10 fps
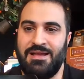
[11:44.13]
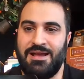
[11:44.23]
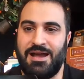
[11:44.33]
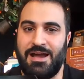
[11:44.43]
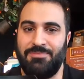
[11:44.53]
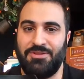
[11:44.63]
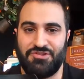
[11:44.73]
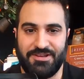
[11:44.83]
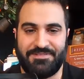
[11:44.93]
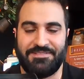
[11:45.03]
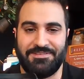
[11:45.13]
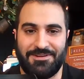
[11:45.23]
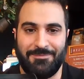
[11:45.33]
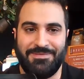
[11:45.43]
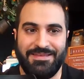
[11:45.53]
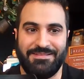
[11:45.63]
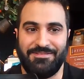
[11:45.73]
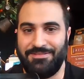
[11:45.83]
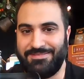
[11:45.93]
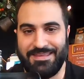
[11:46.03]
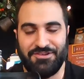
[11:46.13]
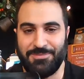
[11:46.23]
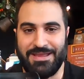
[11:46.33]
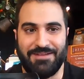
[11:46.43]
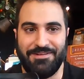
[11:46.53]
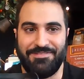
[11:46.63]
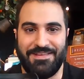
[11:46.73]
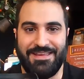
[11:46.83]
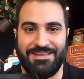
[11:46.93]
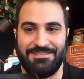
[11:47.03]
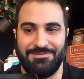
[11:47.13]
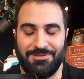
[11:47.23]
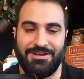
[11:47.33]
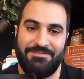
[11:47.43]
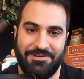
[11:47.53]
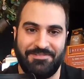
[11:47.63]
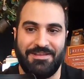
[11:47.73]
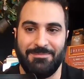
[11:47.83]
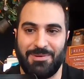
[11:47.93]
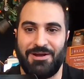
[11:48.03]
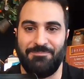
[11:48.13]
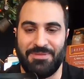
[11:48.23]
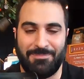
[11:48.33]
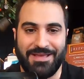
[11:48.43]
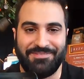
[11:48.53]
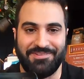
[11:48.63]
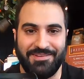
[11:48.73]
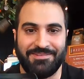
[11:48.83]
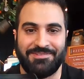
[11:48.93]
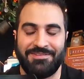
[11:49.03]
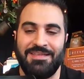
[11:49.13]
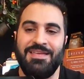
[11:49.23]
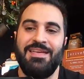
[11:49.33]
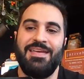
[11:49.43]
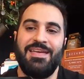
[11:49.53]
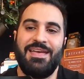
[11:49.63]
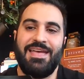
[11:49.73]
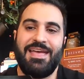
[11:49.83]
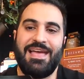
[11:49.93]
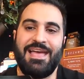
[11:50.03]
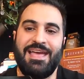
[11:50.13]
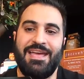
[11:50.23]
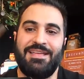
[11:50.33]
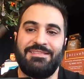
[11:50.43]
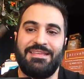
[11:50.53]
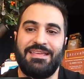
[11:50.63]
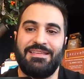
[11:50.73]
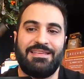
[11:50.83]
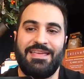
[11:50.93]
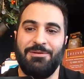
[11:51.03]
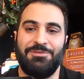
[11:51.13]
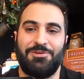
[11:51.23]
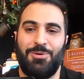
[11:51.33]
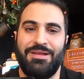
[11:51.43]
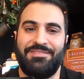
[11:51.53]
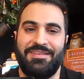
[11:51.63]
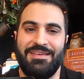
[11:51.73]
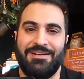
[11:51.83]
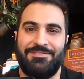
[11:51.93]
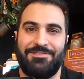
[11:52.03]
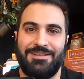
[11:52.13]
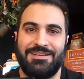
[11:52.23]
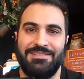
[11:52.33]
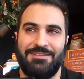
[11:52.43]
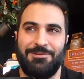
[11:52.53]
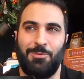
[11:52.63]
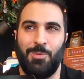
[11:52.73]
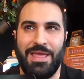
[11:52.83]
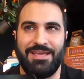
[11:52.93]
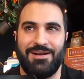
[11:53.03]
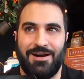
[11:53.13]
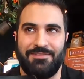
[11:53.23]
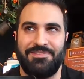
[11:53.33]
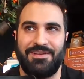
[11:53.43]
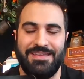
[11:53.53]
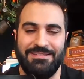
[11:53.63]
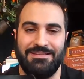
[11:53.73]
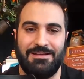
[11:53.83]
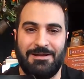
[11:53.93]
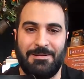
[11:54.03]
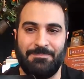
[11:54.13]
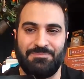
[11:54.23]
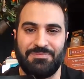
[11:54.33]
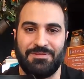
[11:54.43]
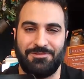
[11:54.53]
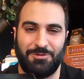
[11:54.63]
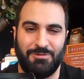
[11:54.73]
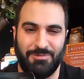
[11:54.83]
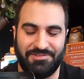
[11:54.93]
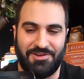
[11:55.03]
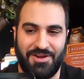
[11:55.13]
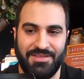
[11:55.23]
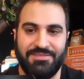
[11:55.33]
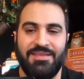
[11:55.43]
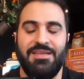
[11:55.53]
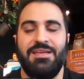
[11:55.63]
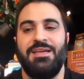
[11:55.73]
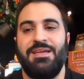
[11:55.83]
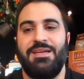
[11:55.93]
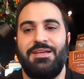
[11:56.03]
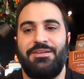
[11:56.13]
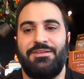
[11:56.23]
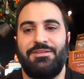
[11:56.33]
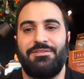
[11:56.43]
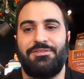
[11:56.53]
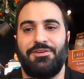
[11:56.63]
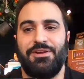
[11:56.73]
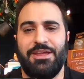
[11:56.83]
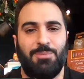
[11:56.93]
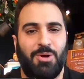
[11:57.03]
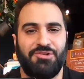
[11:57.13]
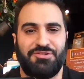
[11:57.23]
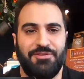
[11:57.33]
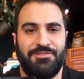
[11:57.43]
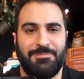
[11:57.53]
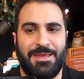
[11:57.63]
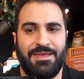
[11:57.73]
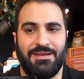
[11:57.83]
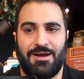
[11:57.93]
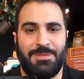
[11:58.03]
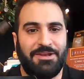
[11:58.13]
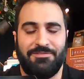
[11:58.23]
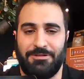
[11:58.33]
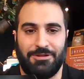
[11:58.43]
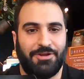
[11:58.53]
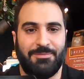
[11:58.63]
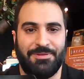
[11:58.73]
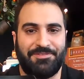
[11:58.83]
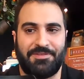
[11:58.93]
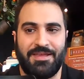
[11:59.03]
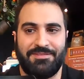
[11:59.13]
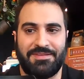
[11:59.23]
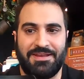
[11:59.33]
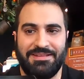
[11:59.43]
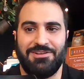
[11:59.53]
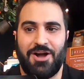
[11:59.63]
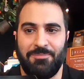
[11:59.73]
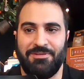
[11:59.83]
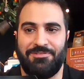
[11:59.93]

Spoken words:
the chef at the time did teach me everything, not everything, but the basics. And he was always here for like another week after he sort of resigned. So he watched over me. I made a lot of mistakes and he'd guide me